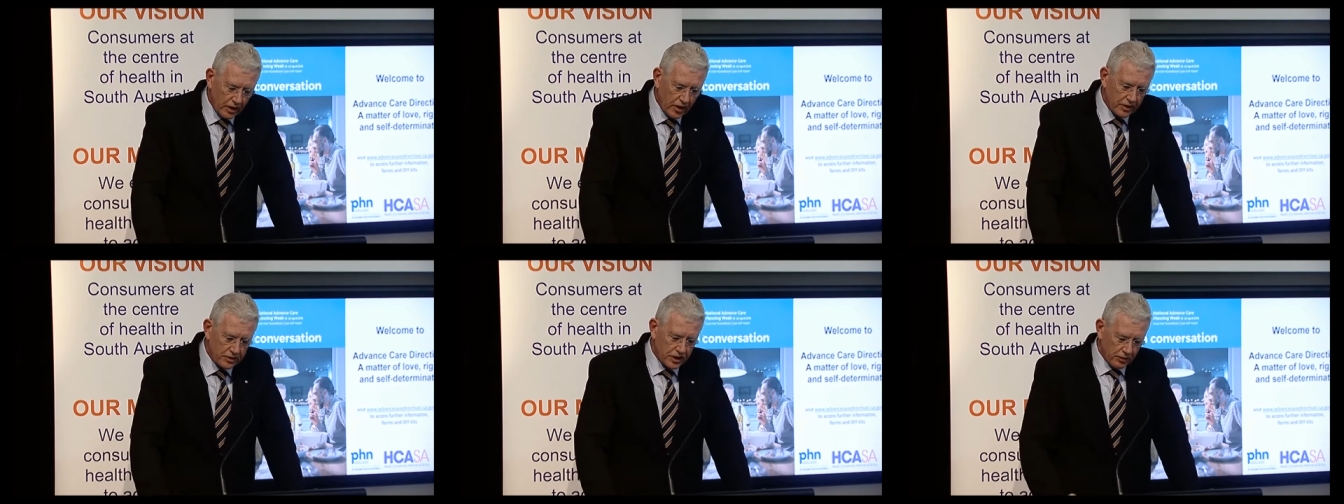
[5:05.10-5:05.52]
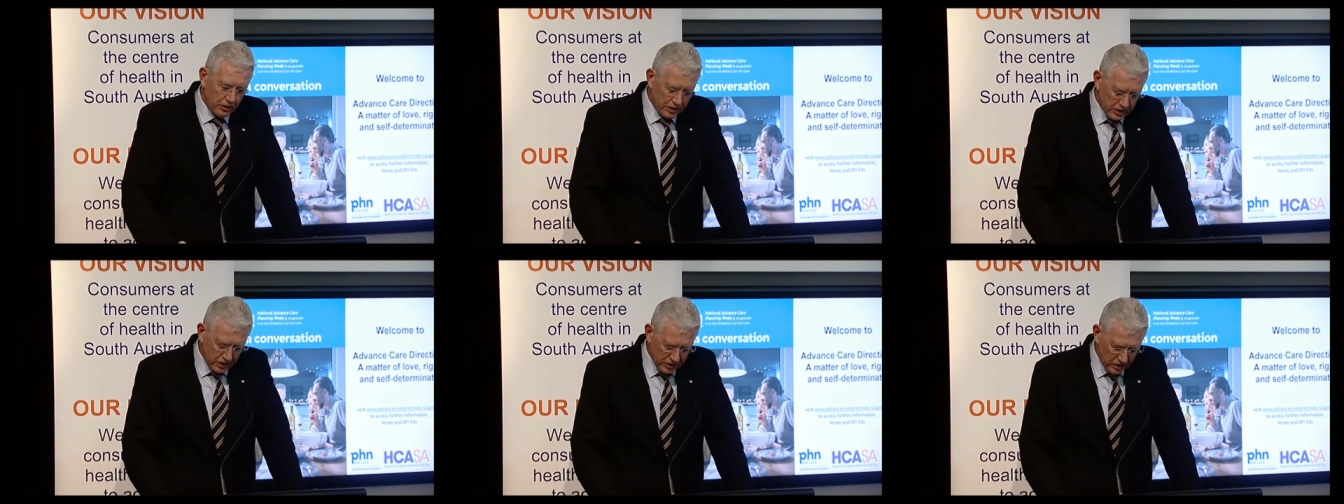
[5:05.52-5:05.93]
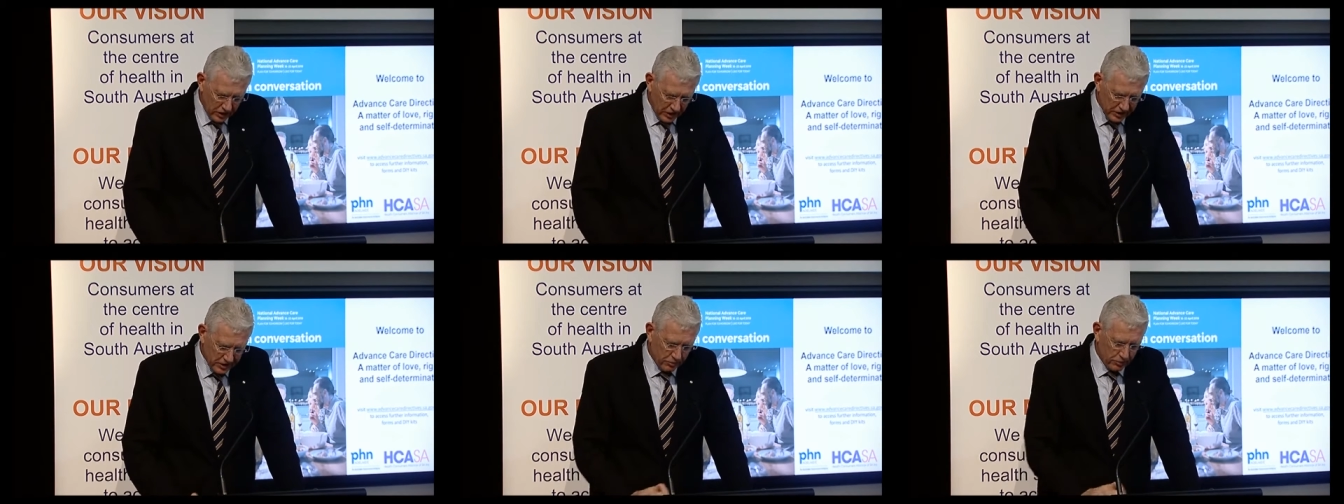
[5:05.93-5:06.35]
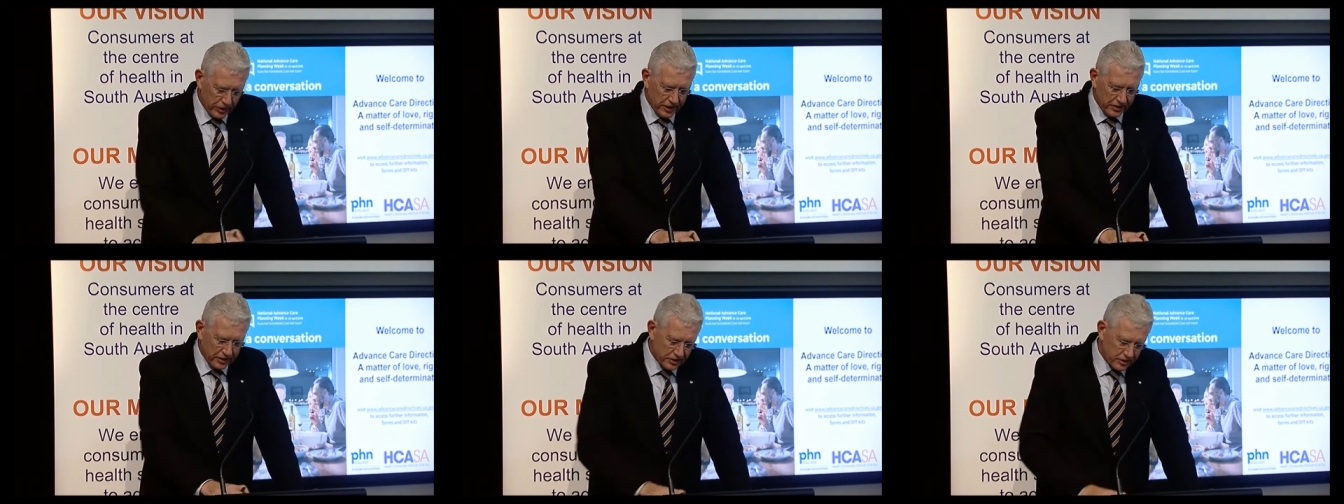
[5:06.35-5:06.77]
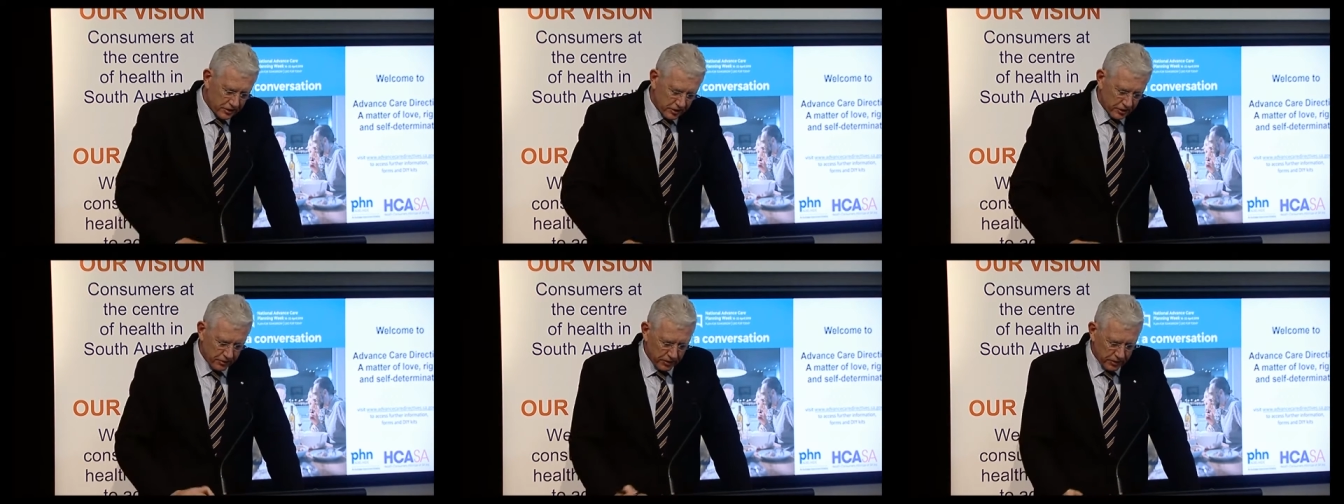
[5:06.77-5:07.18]
So I'd just like to read this to
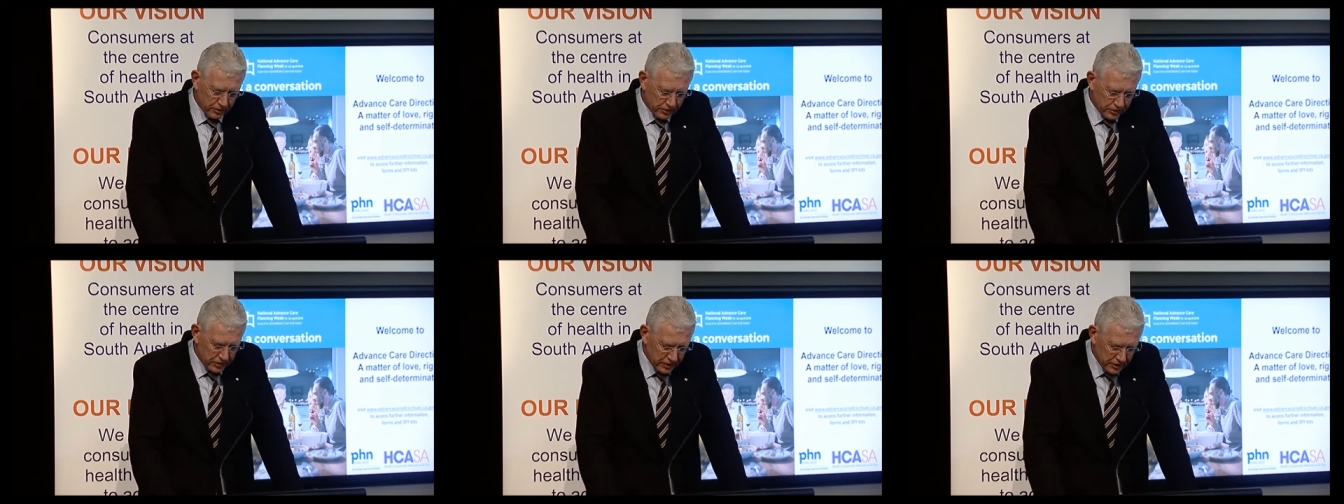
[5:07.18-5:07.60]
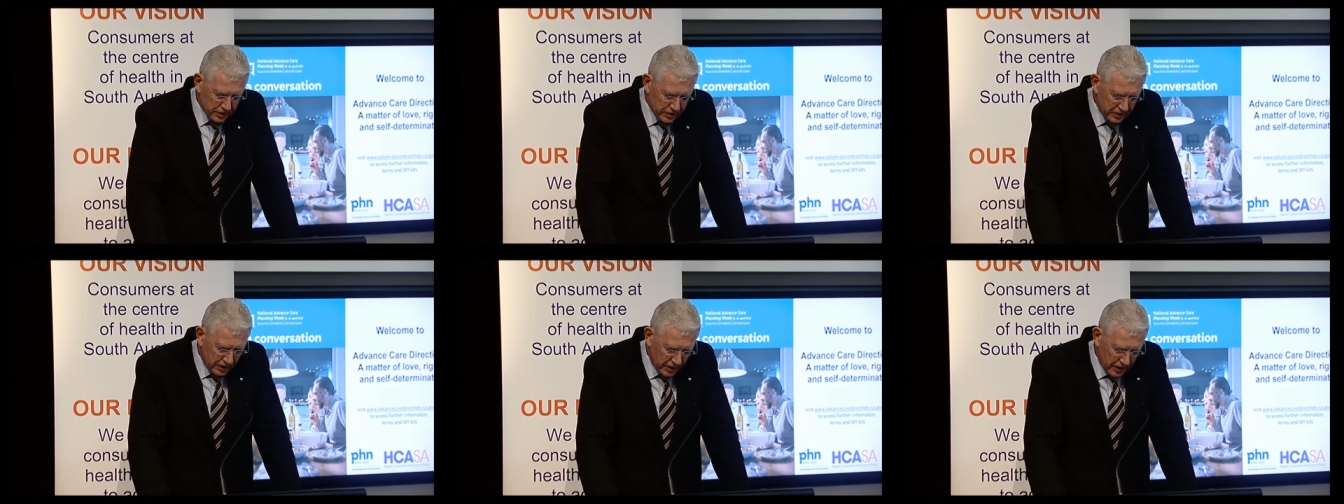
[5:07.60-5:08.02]
you because it's